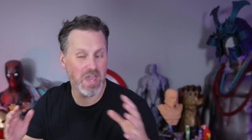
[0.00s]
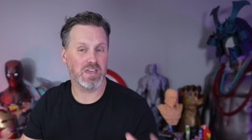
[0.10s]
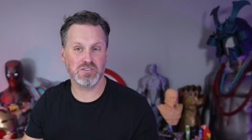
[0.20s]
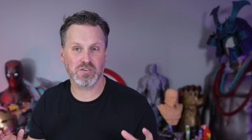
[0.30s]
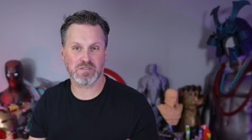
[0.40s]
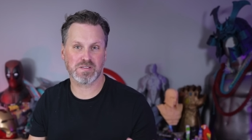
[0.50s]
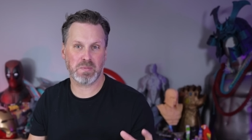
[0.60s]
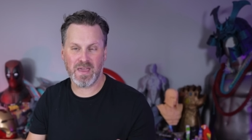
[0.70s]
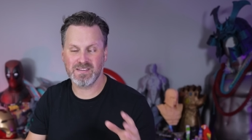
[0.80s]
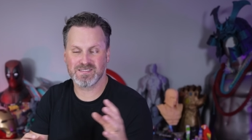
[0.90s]
in your
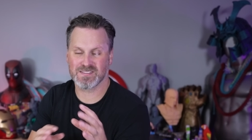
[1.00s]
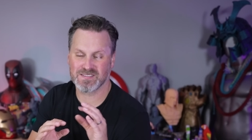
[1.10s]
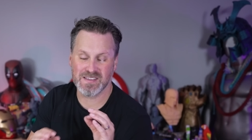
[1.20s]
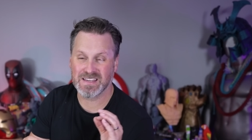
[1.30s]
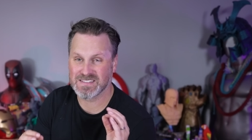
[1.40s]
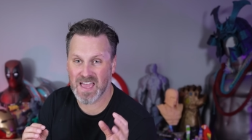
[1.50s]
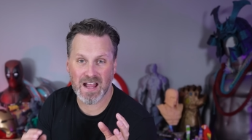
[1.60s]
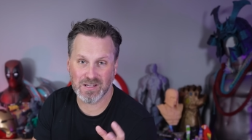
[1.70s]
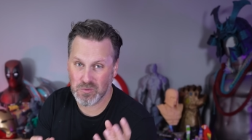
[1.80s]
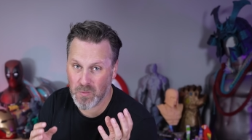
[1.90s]
space to see
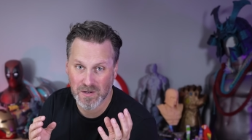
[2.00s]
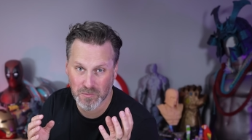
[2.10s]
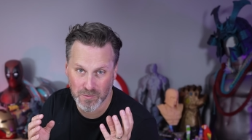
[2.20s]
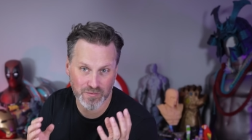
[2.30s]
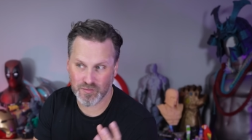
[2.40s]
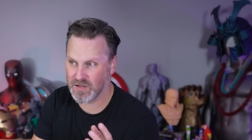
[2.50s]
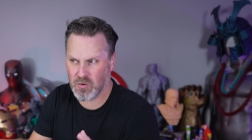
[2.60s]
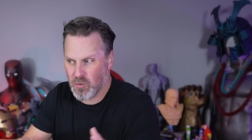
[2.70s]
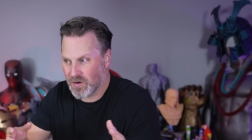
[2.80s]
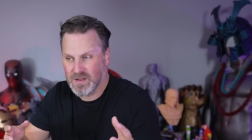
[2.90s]
exactly where it would fit,
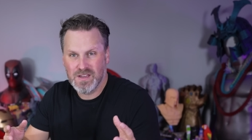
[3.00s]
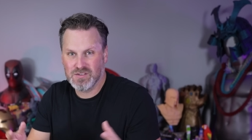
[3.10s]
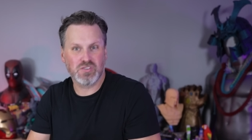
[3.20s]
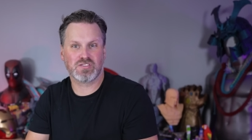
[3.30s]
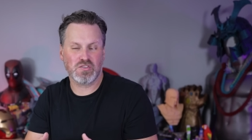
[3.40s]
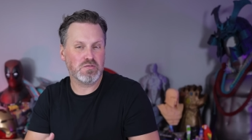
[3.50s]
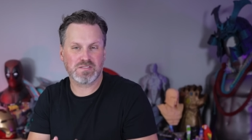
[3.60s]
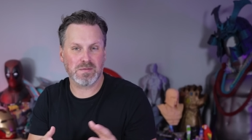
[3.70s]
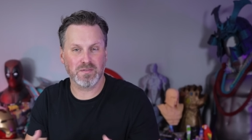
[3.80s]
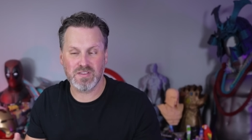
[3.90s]
or just use
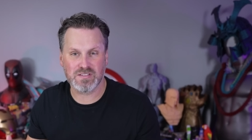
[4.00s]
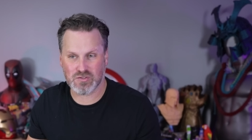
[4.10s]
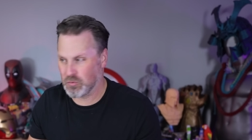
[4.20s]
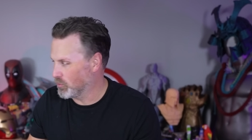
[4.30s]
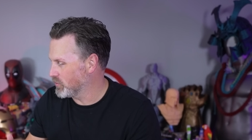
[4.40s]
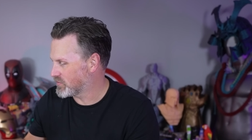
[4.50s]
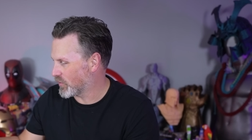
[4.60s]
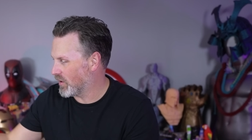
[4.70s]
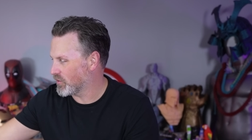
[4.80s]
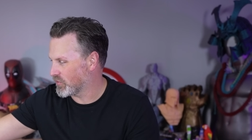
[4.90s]
some of these tools
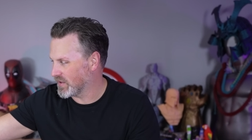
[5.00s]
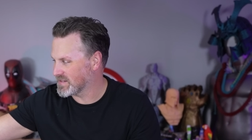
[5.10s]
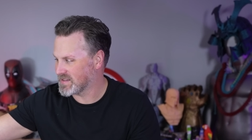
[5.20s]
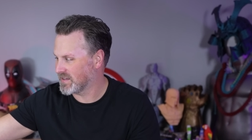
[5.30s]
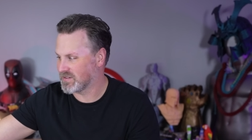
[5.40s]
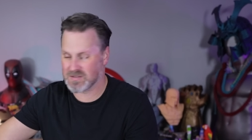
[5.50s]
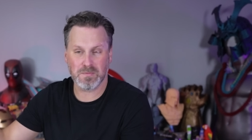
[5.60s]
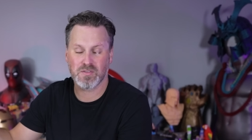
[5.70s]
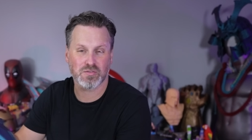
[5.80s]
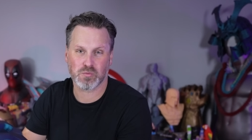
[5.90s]
for other things like some
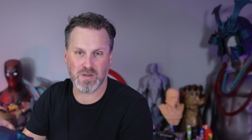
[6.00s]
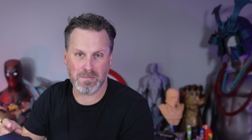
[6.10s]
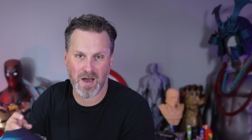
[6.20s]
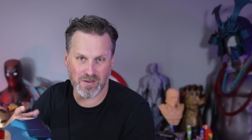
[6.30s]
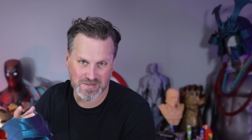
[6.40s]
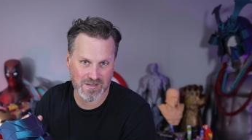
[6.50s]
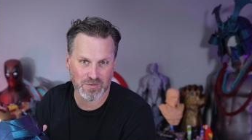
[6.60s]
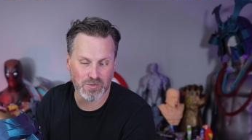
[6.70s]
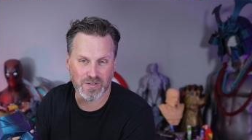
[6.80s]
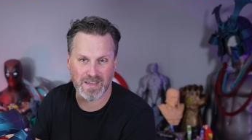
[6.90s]
of the 3D models that
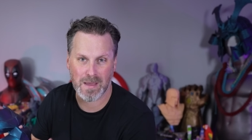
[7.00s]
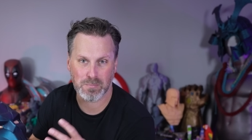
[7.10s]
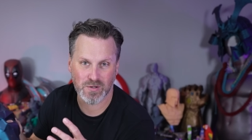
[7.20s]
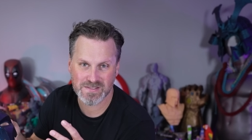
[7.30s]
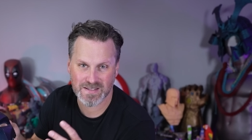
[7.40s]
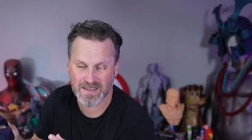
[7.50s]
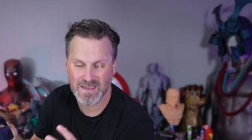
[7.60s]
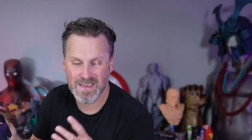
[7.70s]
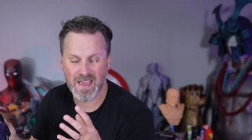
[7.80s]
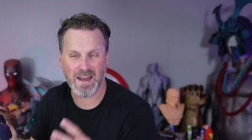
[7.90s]
you're looking at printing
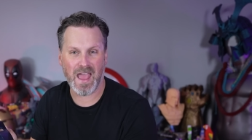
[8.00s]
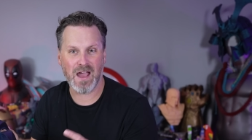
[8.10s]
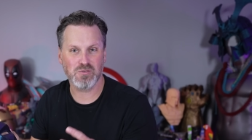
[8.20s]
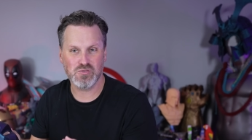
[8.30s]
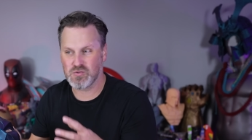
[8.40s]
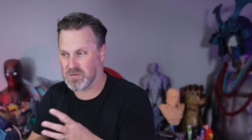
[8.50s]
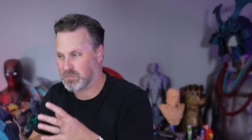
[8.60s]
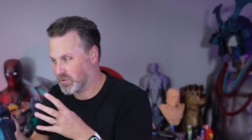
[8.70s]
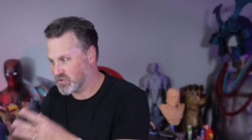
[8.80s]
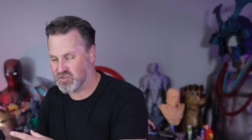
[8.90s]
and how you can
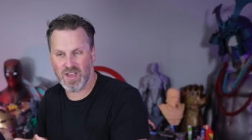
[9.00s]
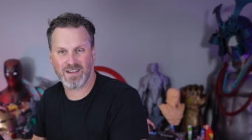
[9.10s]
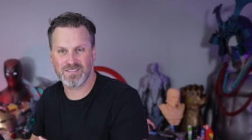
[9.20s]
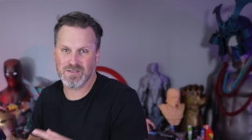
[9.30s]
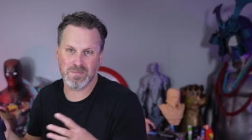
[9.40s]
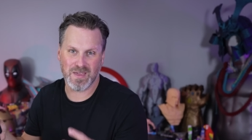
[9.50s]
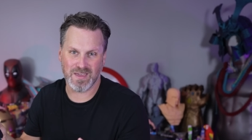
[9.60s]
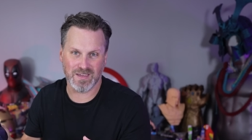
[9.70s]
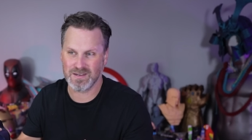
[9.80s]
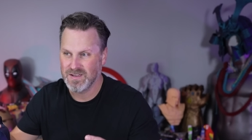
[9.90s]
project them
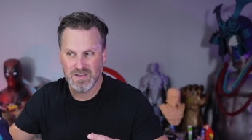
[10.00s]
in